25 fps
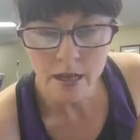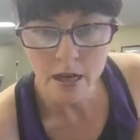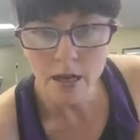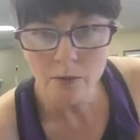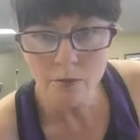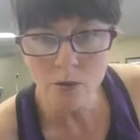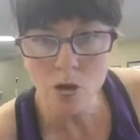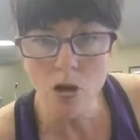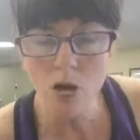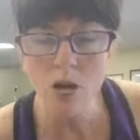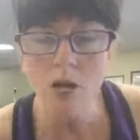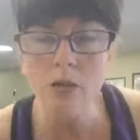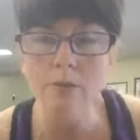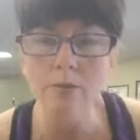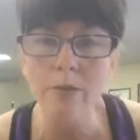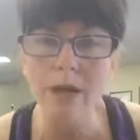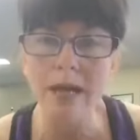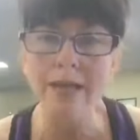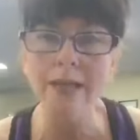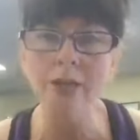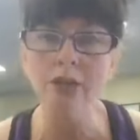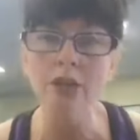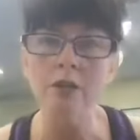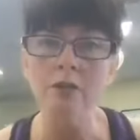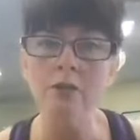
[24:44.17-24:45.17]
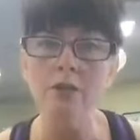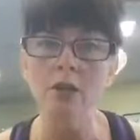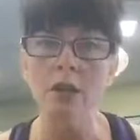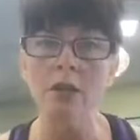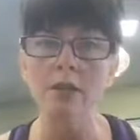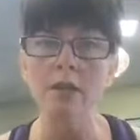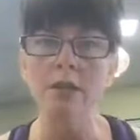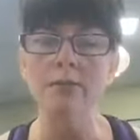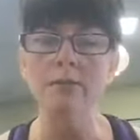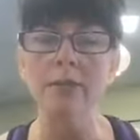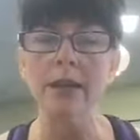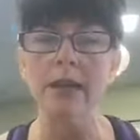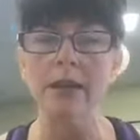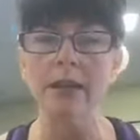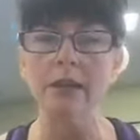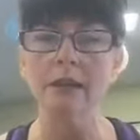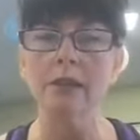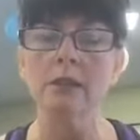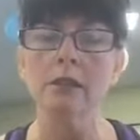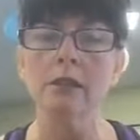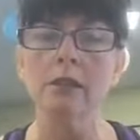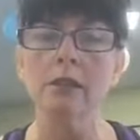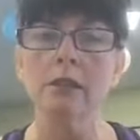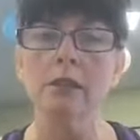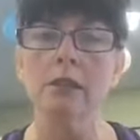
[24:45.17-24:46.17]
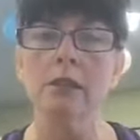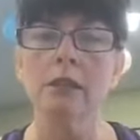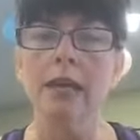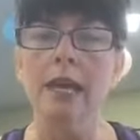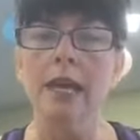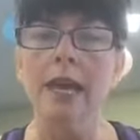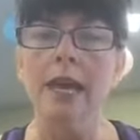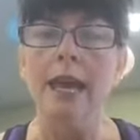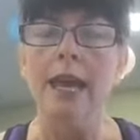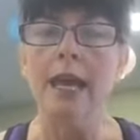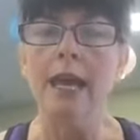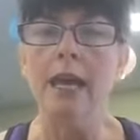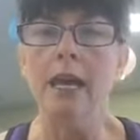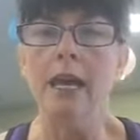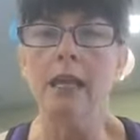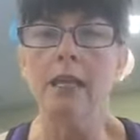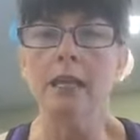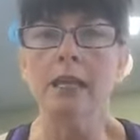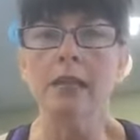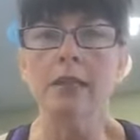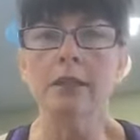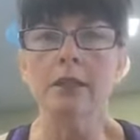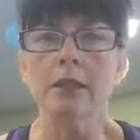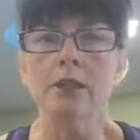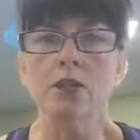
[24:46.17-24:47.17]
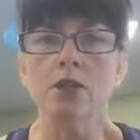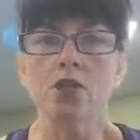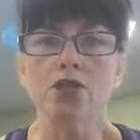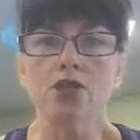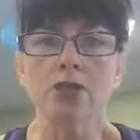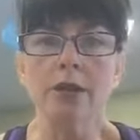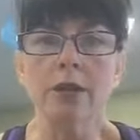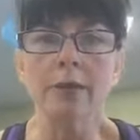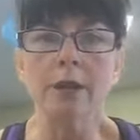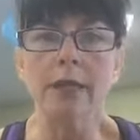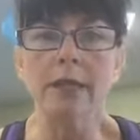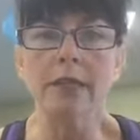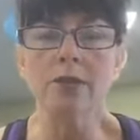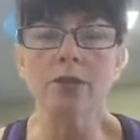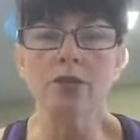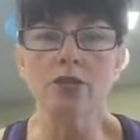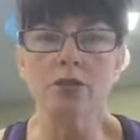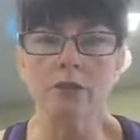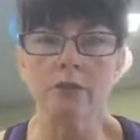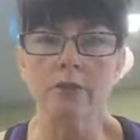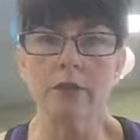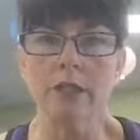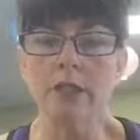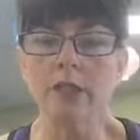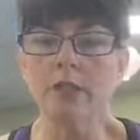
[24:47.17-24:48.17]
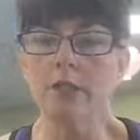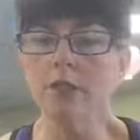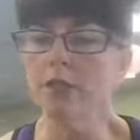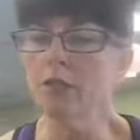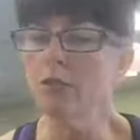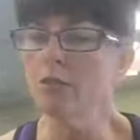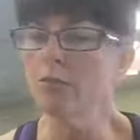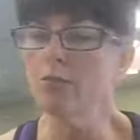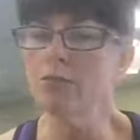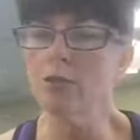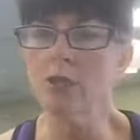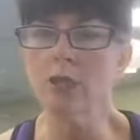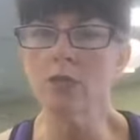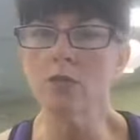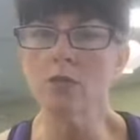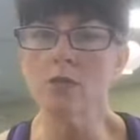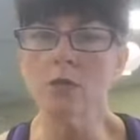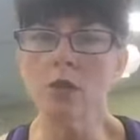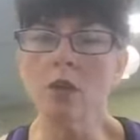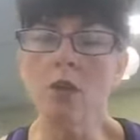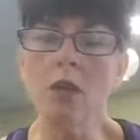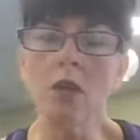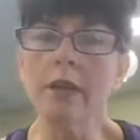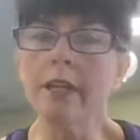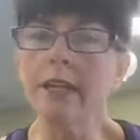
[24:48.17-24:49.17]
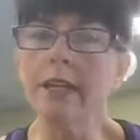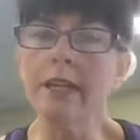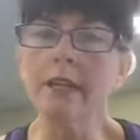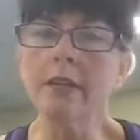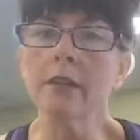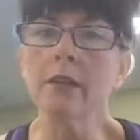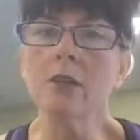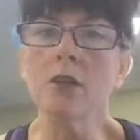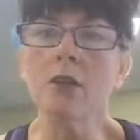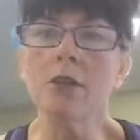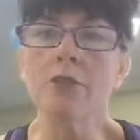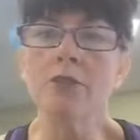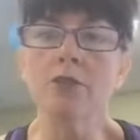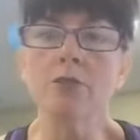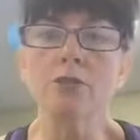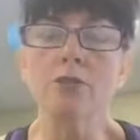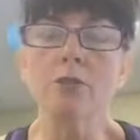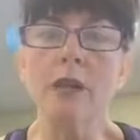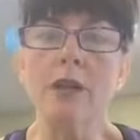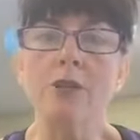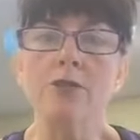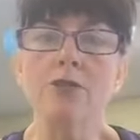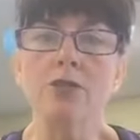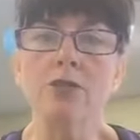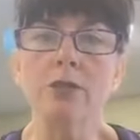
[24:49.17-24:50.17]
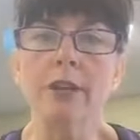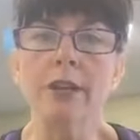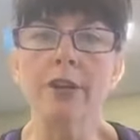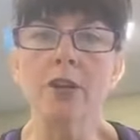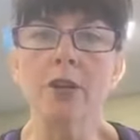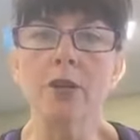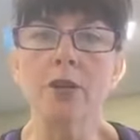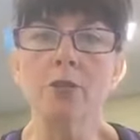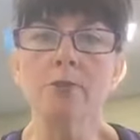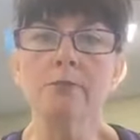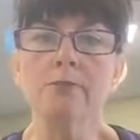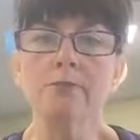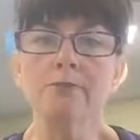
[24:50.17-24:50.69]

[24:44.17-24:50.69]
called My Curves On Demand, and it's a streaming service. So you just log in on your browser at home,